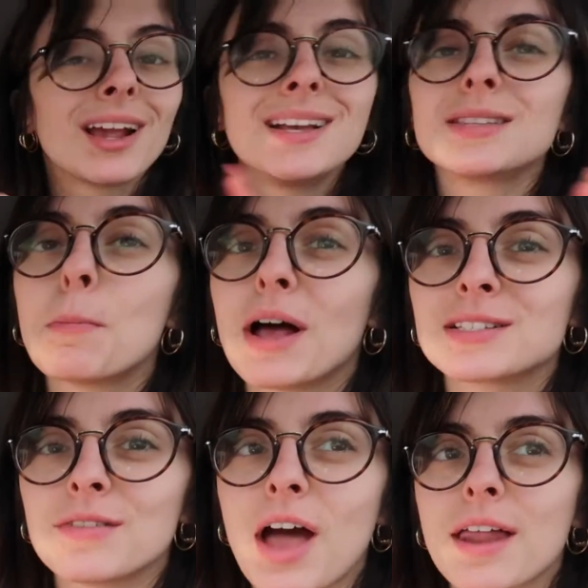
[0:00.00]
is the
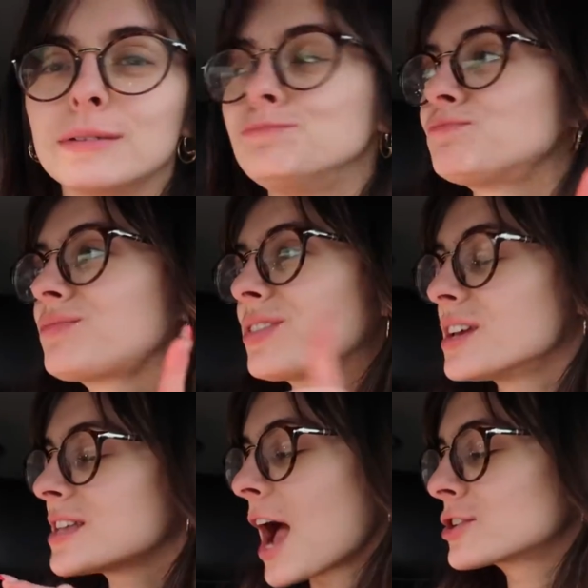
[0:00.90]
best I've had it.
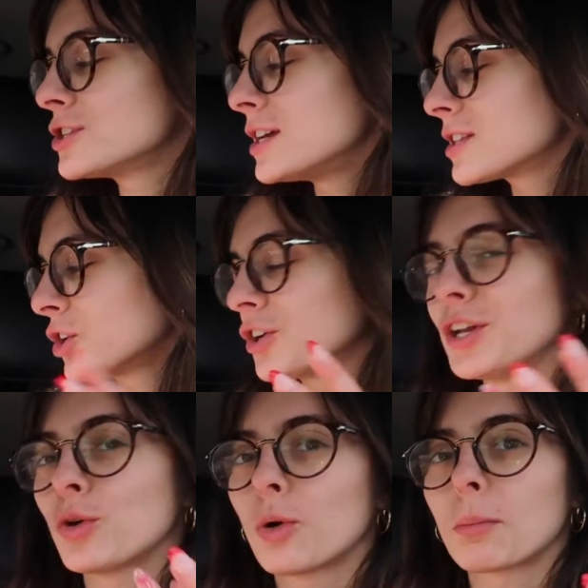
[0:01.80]
This actually tastes like you're
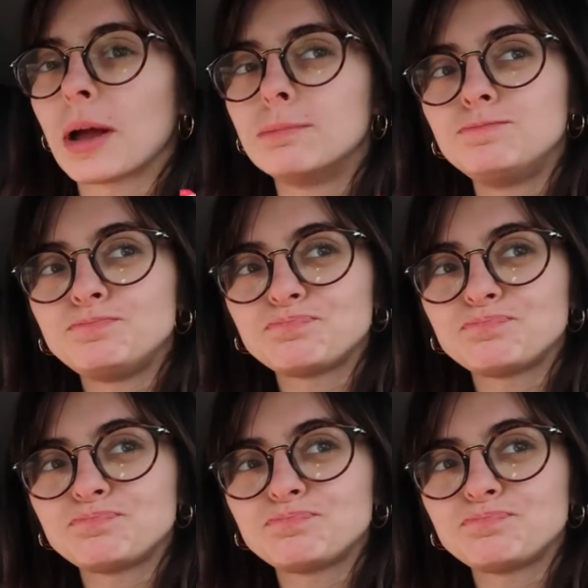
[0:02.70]
eating cornbread.